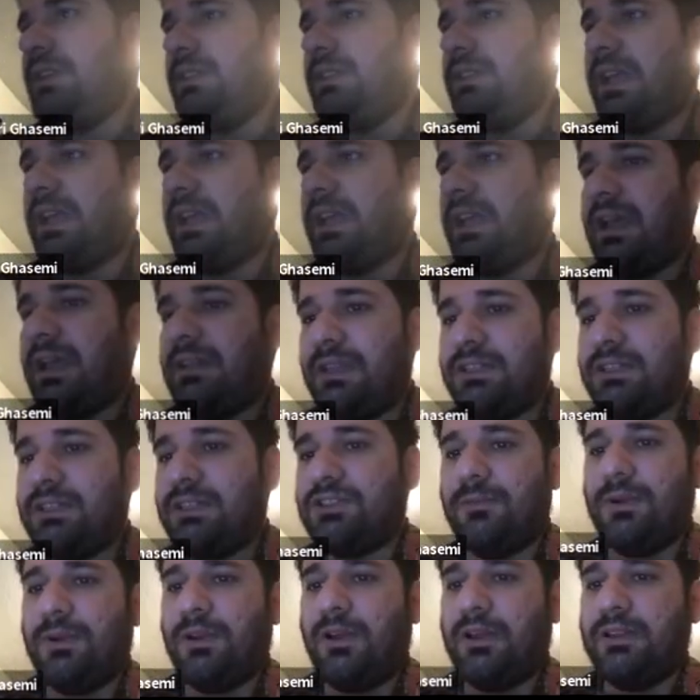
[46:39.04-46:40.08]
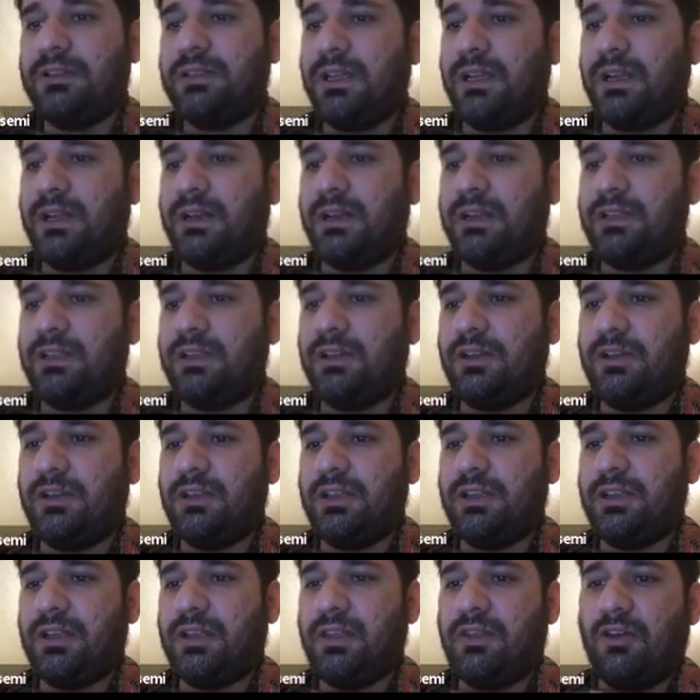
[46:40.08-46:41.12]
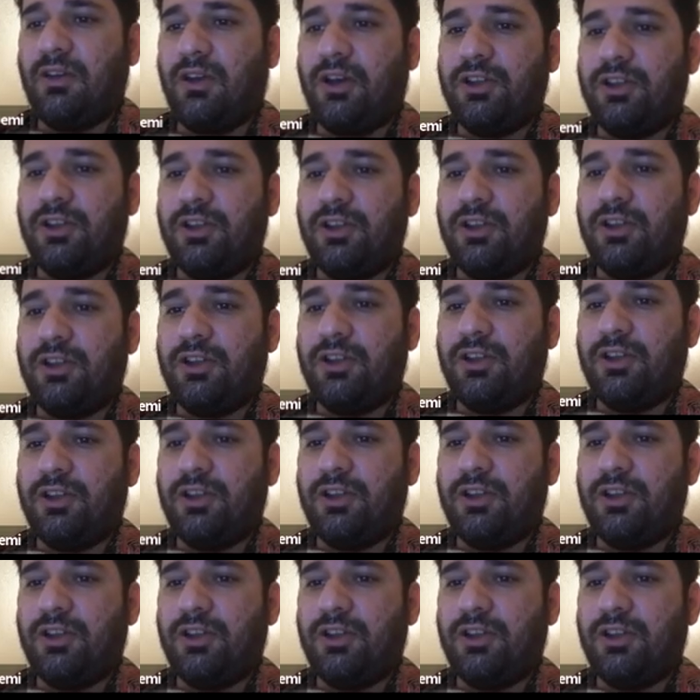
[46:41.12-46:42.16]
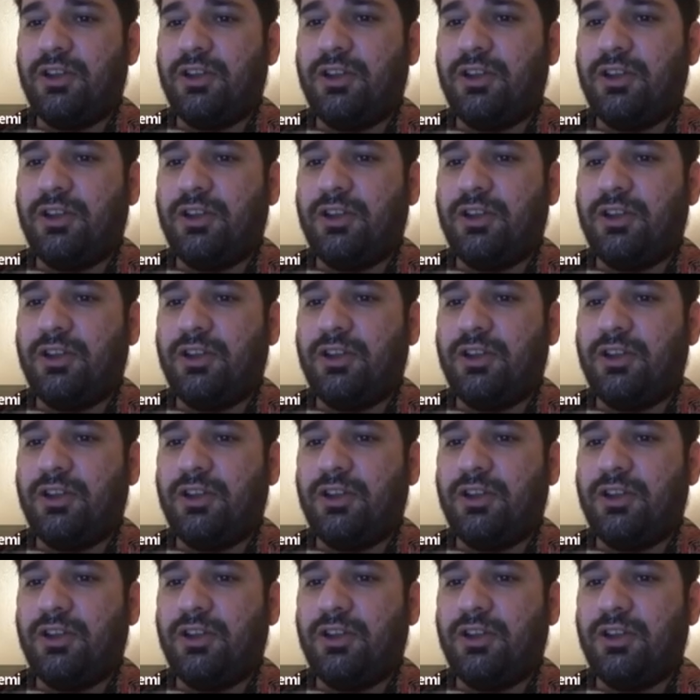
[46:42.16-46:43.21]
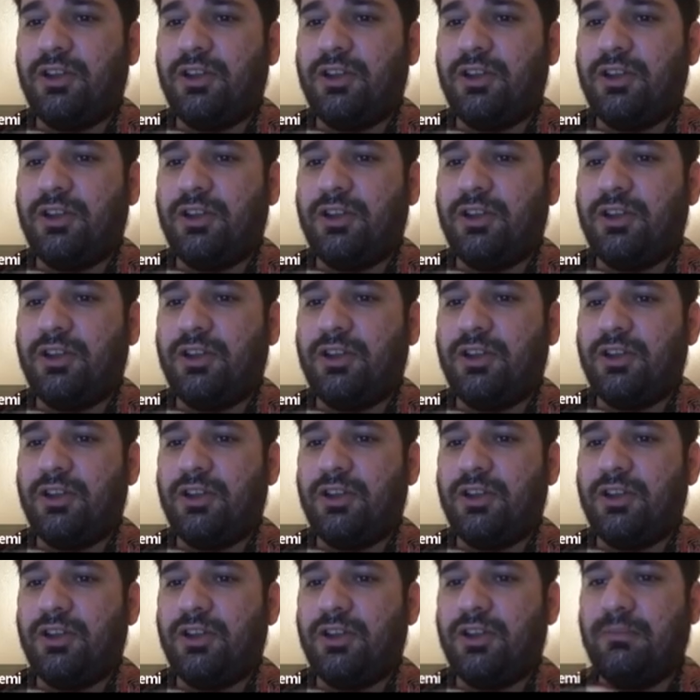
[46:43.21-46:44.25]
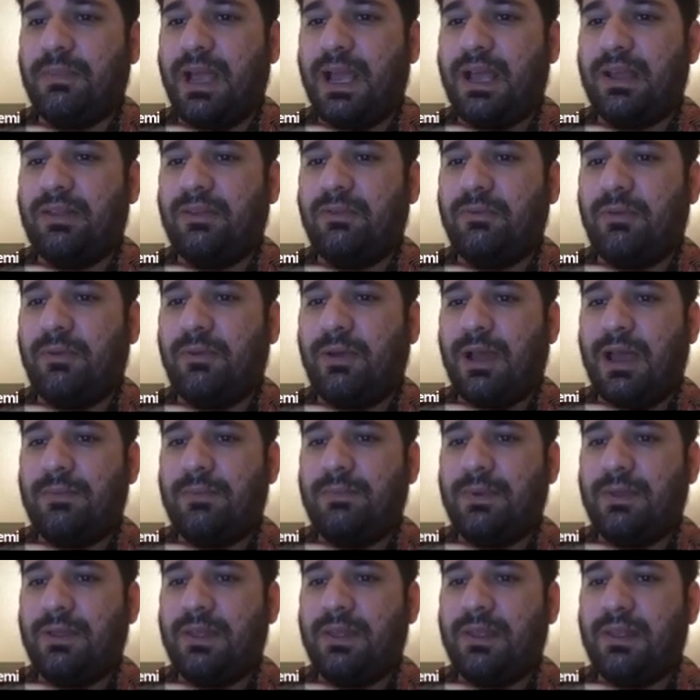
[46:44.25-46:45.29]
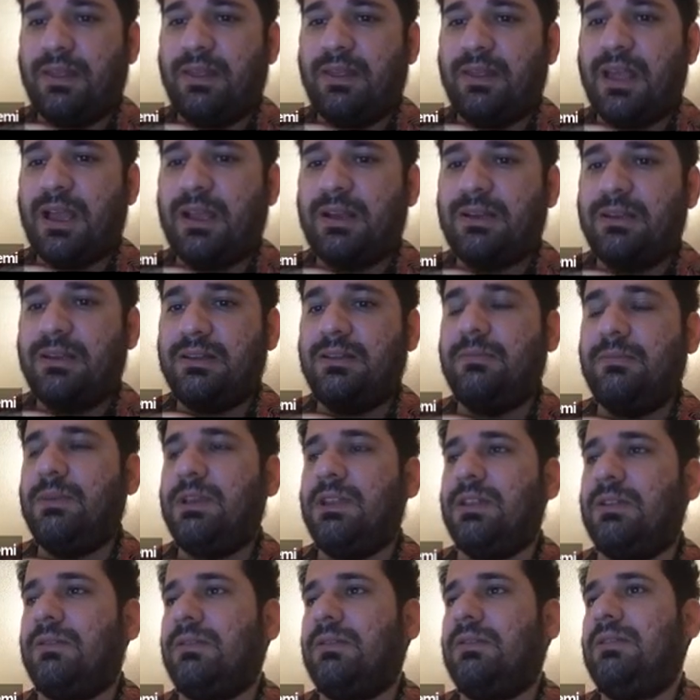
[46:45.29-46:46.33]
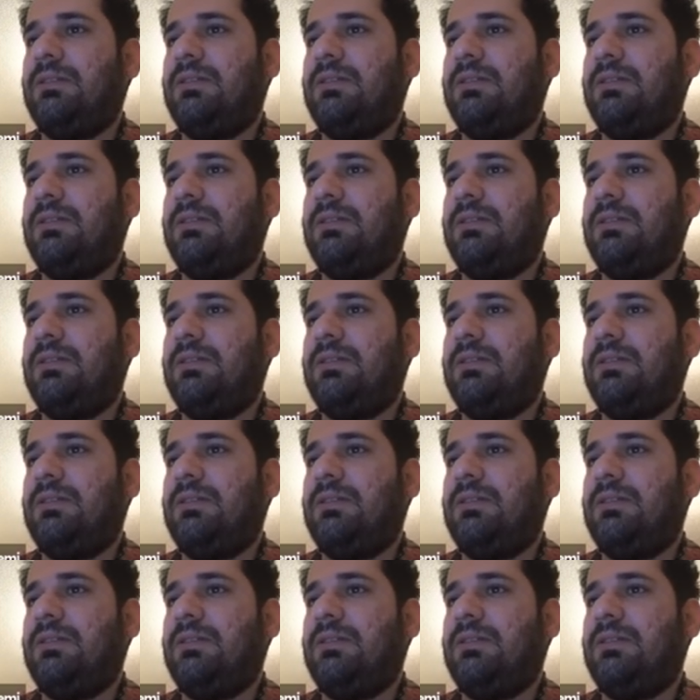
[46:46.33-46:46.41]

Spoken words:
The advantage of plot here is I get this case. I say, well, the maximum happens exactly in the middle.